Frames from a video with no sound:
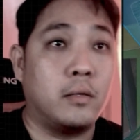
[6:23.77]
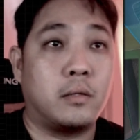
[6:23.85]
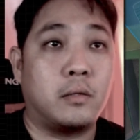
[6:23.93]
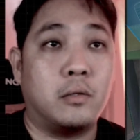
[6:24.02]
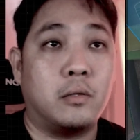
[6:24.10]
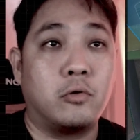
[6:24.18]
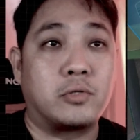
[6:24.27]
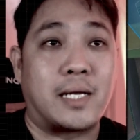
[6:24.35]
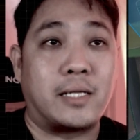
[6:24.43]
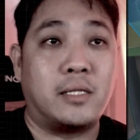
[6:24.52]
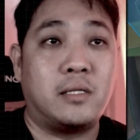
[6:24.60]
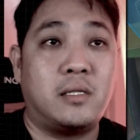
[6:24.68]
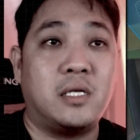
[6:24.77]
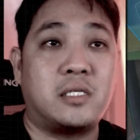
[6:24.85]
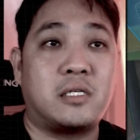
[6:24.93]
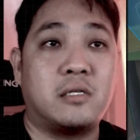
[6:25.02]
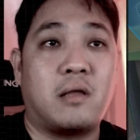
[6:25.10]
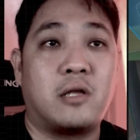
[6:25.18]
looks like
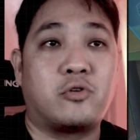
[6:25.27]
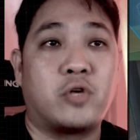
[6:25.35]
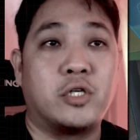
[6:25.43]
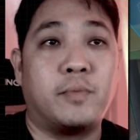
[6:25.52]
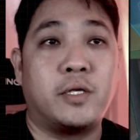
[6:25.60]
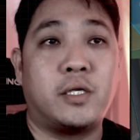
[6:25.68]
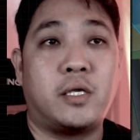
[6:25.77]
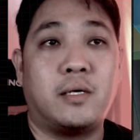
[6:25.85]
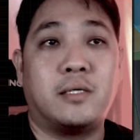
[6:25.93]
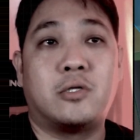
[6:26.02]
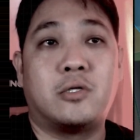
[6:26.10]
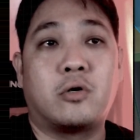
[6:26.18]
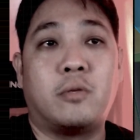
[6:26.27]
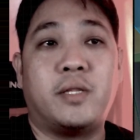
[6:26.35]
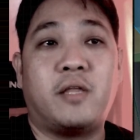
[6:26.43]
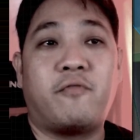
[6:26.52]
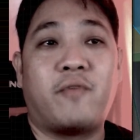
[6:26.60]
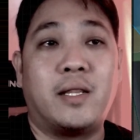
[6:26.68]
this entrenchment here is not going to be
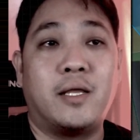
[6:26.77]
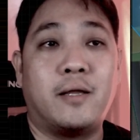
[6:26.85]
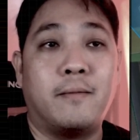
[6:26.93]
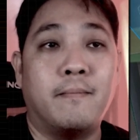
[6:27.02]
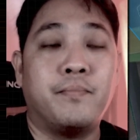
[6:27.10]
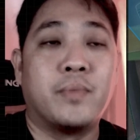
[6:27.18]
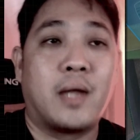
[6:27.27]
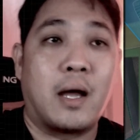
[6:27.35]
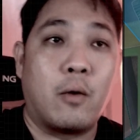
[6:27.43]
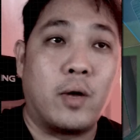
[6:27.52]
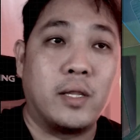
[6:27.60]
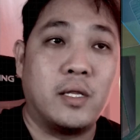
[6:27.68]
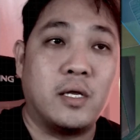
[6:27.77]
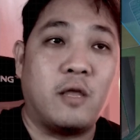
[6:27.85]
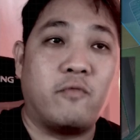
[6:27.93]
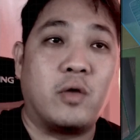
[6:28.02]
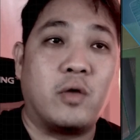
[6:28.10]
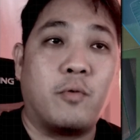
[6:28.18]
defended. I wonder
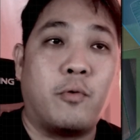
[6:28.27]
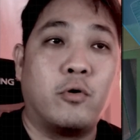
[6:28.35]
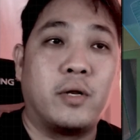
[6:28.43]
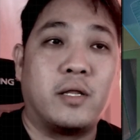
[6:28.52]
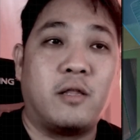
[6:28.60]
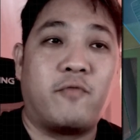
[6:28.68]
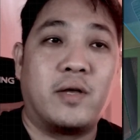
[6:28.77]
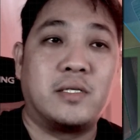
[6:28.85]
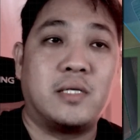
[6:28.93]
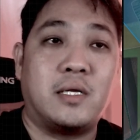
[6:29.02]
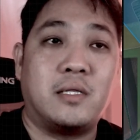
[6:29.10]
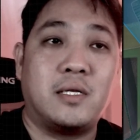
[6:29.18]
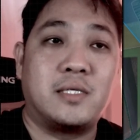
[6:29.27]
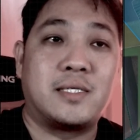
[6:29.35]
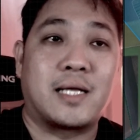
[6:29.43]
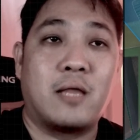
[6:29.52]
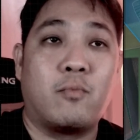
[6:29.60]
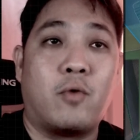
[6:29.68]
if they will hold their defense in this
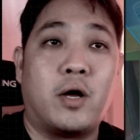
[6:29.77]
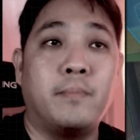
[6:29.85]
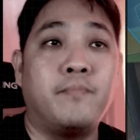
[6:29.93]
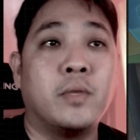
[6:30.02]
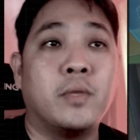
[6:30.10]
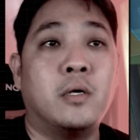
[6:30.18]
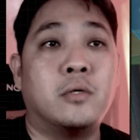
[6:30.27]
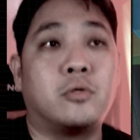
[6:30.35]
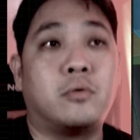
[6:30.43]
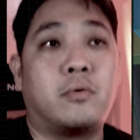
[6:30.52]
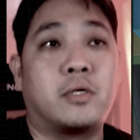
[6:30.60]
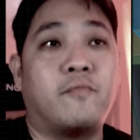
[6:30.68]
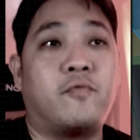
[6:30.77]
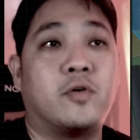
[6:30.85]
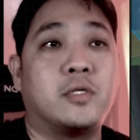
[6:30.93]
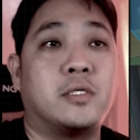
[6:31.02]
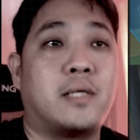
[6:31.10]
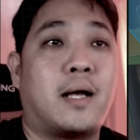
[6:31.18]
second one. So the Russian
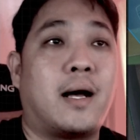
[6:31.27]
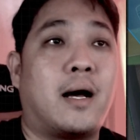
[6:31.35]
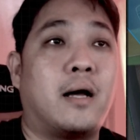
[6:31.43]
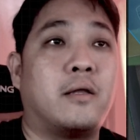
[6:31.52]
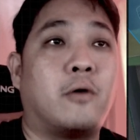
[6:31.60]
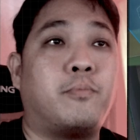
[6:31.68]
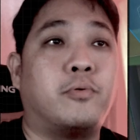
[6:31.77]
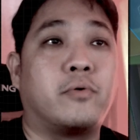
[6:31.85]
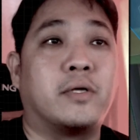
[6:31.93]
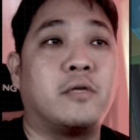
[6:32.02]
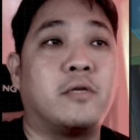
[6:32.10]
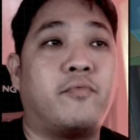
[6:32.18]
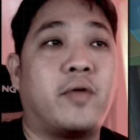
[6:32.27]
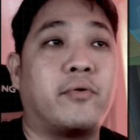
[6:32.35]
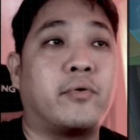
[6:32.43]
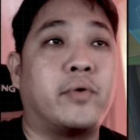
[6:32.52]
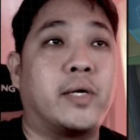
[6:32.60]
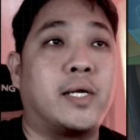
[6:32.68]
forces are now progressing very
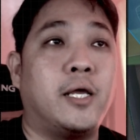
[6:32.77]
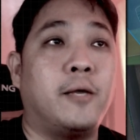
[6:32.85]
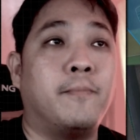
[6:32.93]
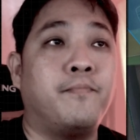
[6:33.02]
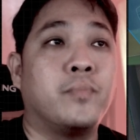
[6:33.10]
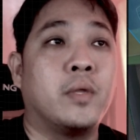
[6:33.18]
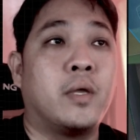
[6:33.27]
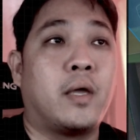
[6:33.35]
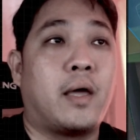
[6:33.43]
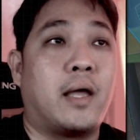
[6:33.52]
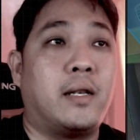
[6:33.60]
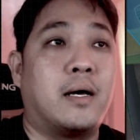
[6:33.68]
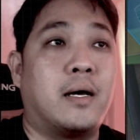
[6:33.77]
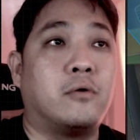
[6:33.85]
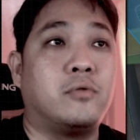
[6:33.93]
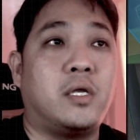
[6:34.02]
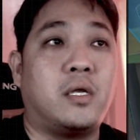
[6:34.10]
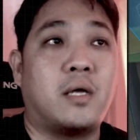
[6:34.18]
quickly, and now
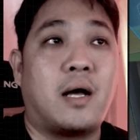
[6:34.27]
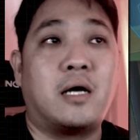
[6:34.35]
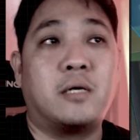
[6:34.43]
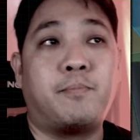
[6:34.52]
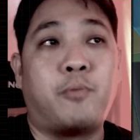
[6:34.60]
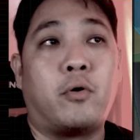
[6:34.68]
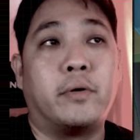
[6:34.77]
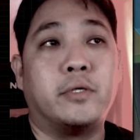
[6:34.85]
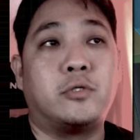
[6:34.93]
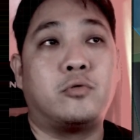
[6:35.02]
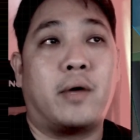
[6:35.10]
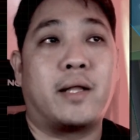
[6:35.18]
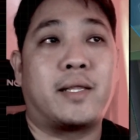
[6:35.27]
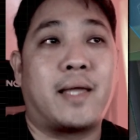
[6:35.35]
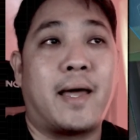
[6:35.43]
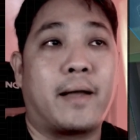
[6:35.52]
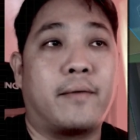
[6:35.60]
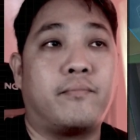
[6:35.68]
they are poised to
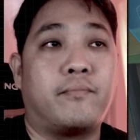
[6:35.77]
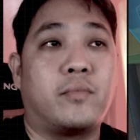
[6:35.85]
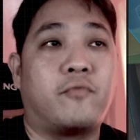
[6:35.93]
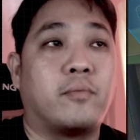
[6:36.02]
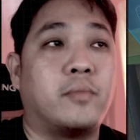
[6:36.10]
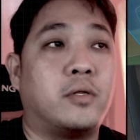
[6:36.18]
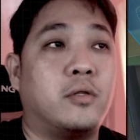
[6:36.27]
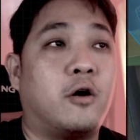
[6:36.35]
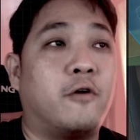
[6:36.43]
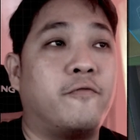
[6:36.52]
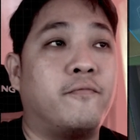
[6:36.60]
attack from the north